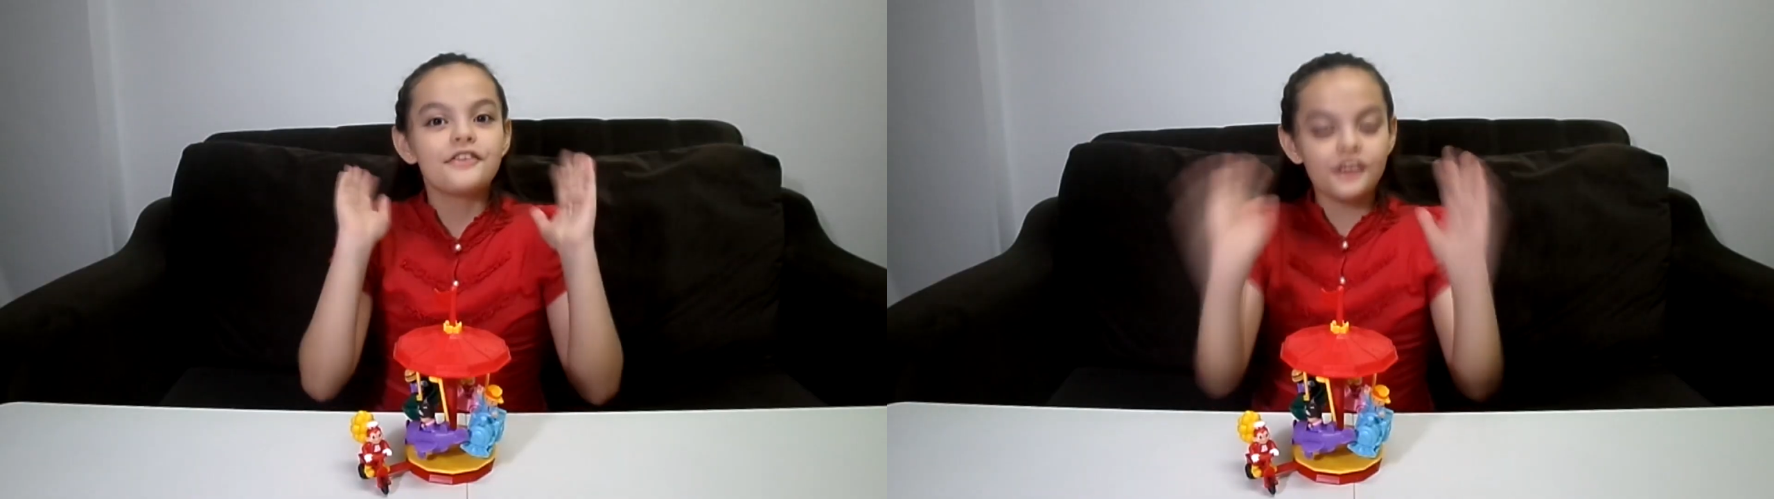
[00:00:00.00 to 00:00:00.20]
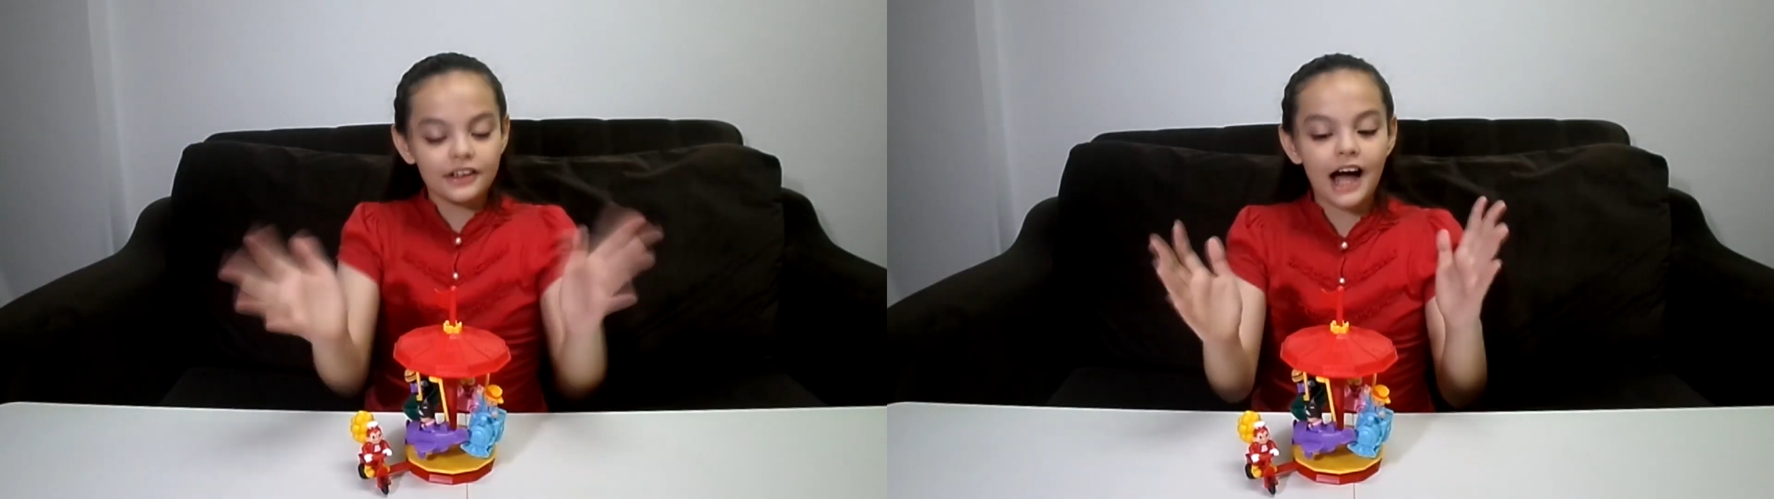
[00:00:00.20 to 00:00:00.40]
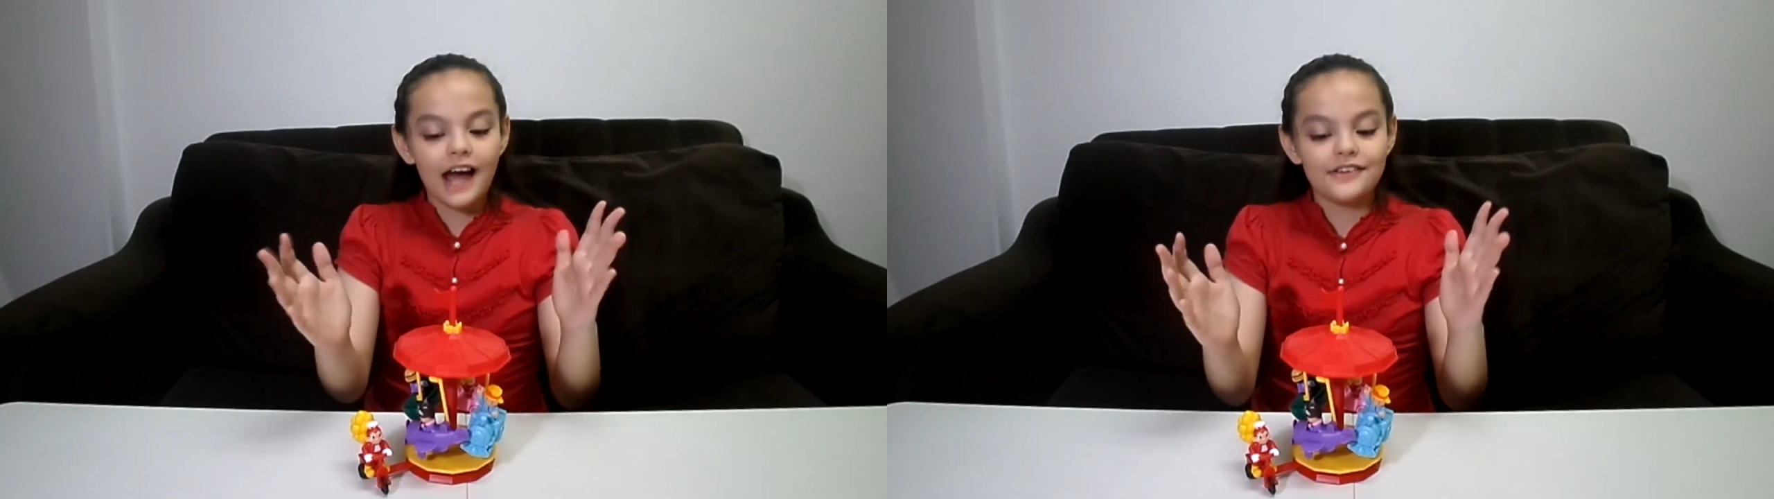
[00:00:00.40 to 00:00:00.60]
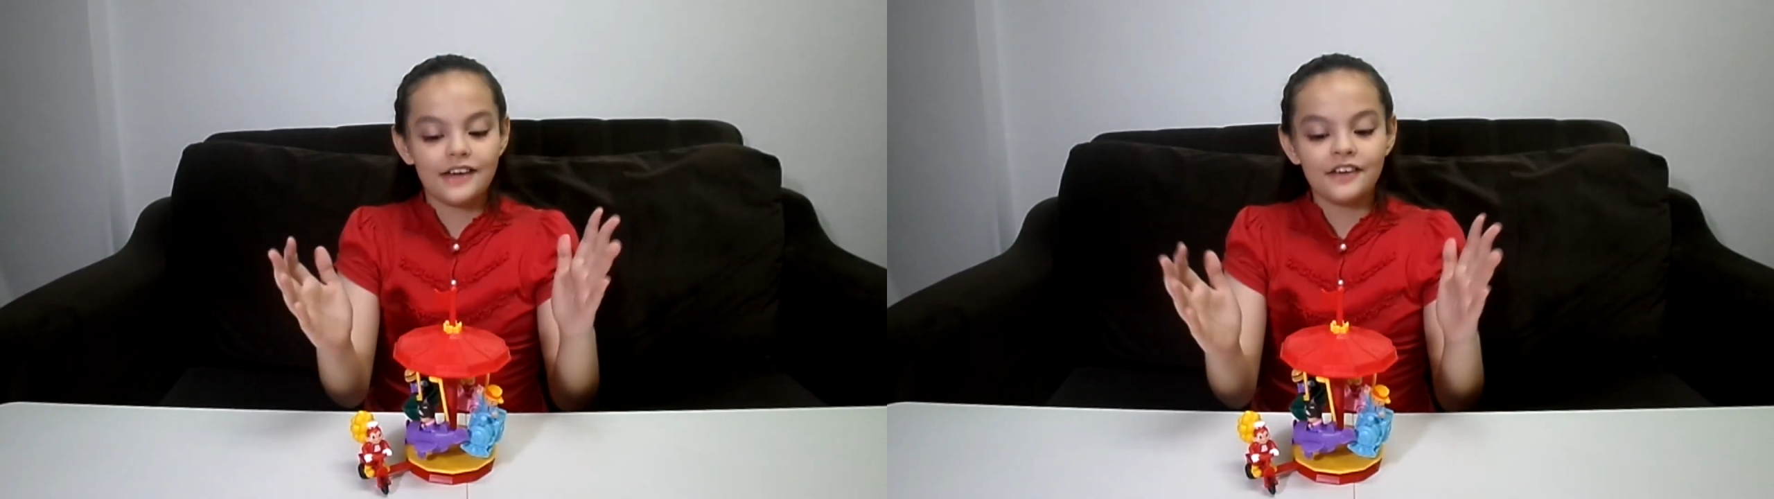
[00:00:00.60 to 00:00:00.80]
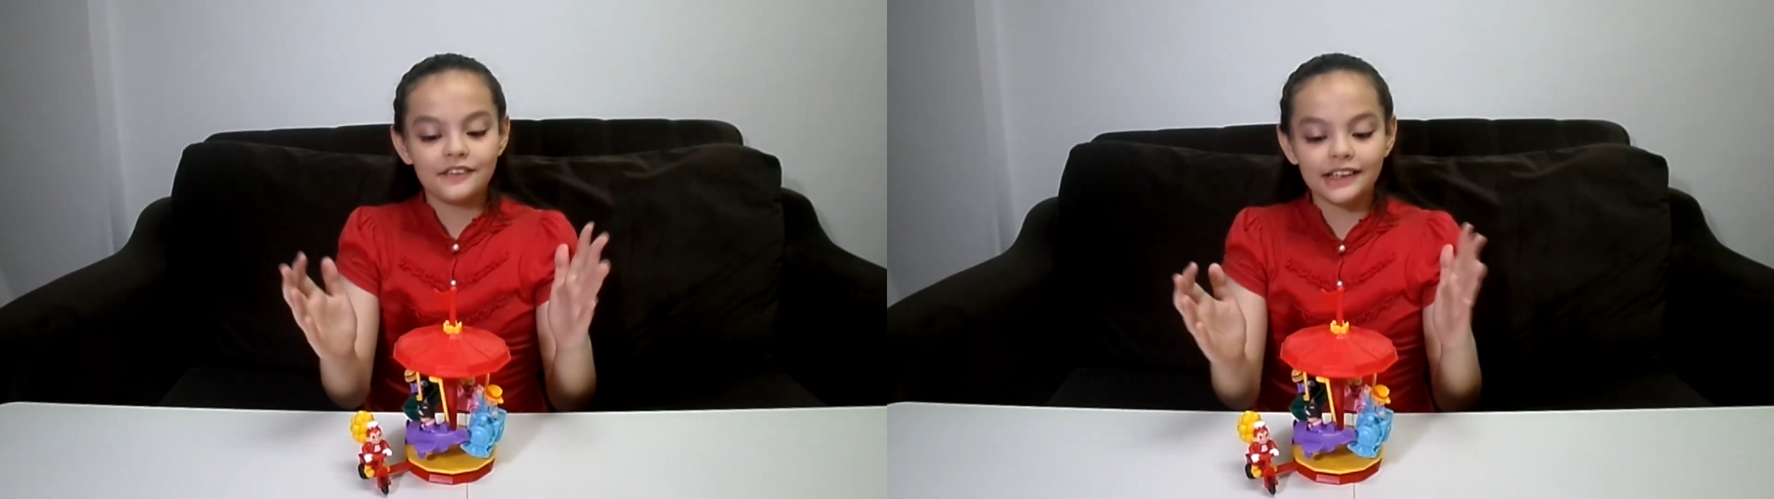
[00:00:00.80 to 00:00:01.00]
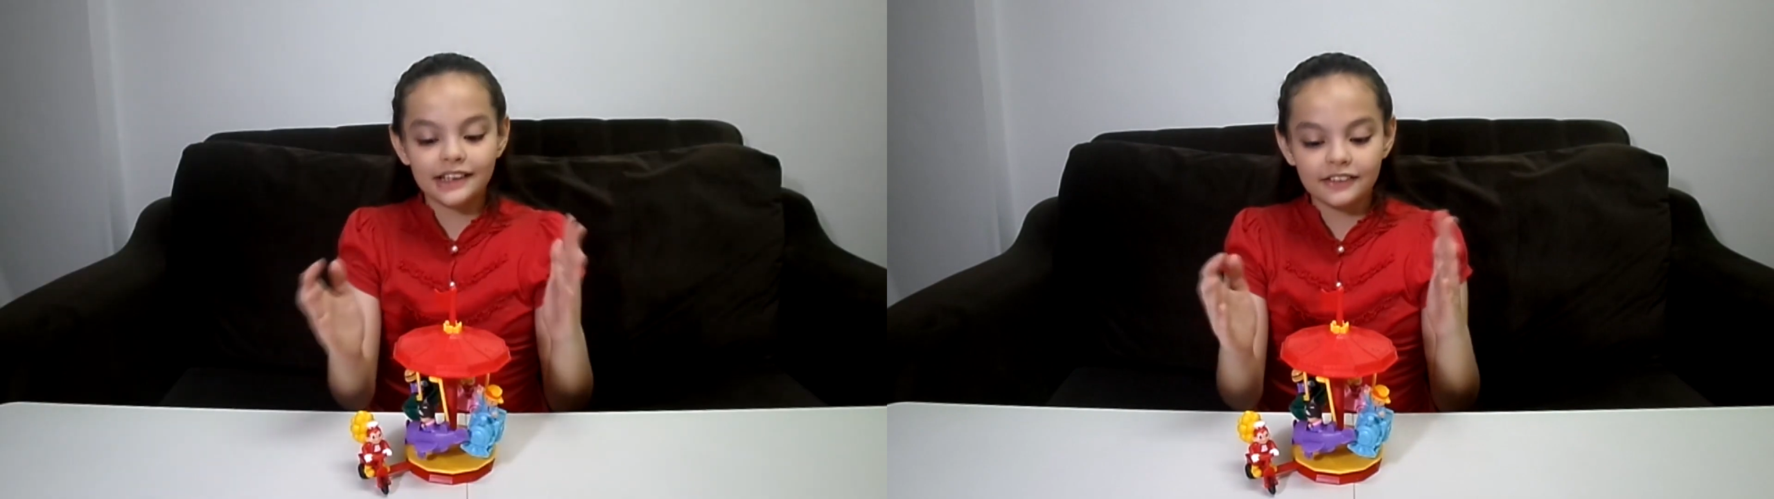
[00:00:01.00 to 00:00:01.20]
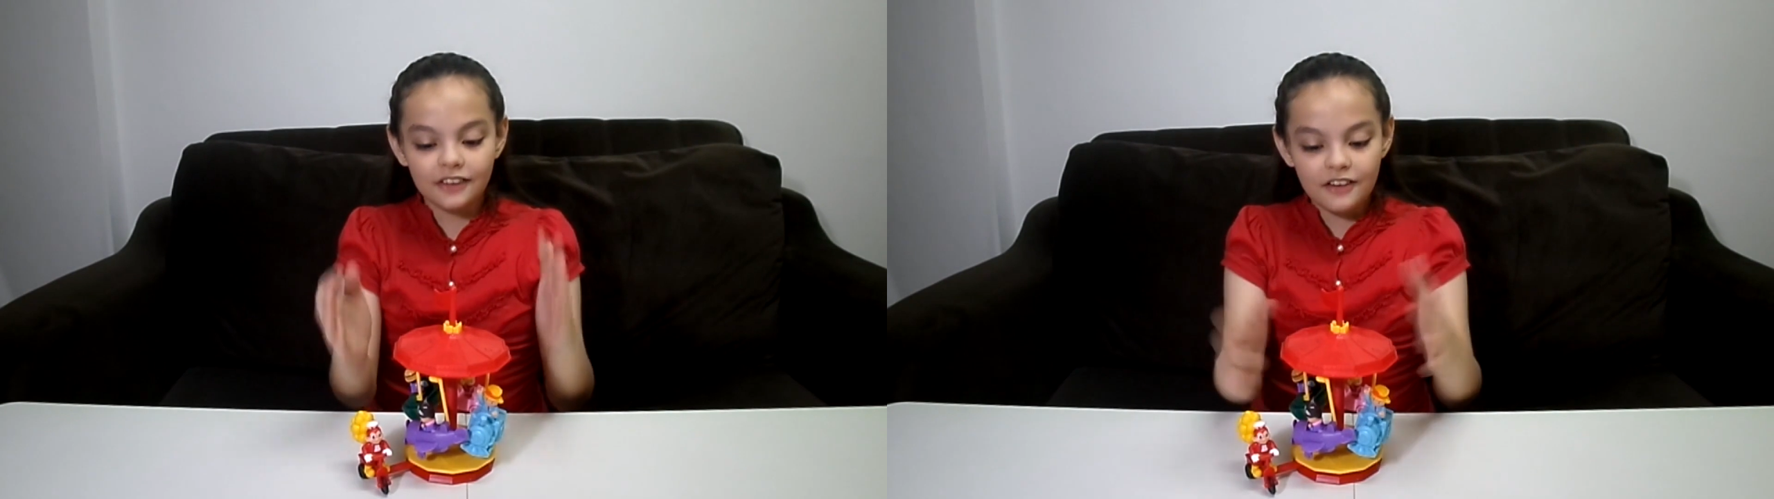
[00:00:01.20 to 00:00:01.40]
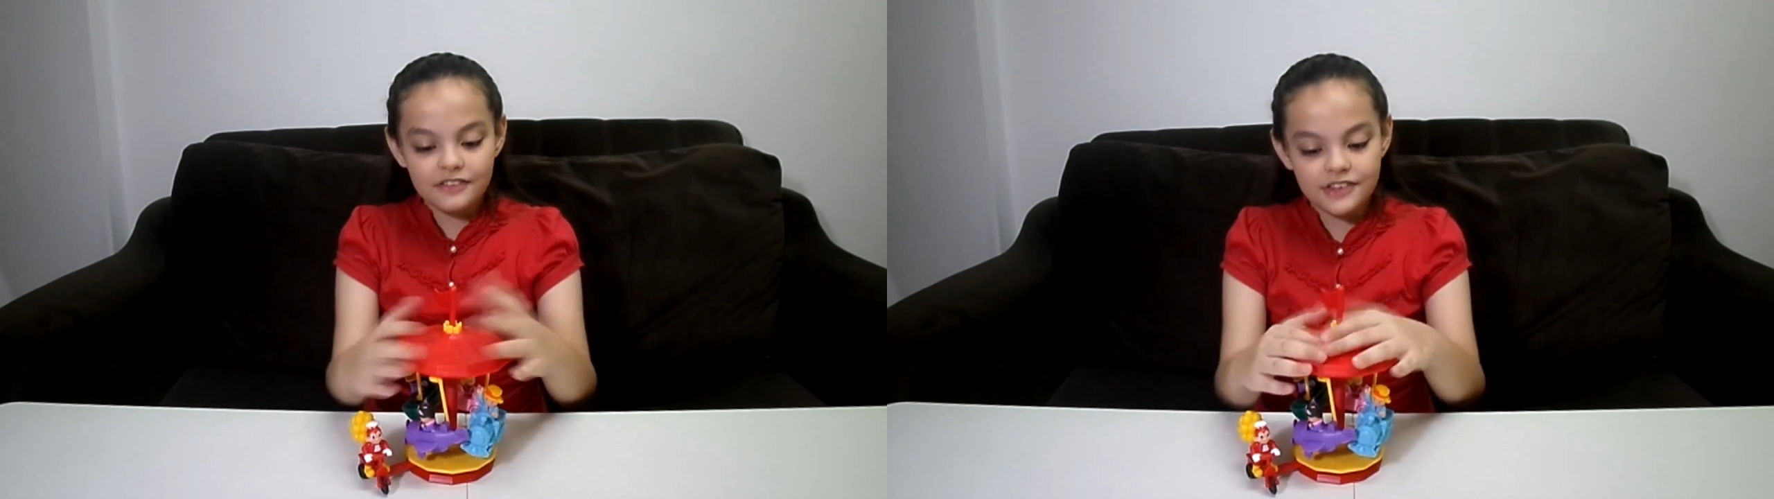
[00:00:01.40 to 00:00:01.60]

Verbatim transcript: So guys, I really love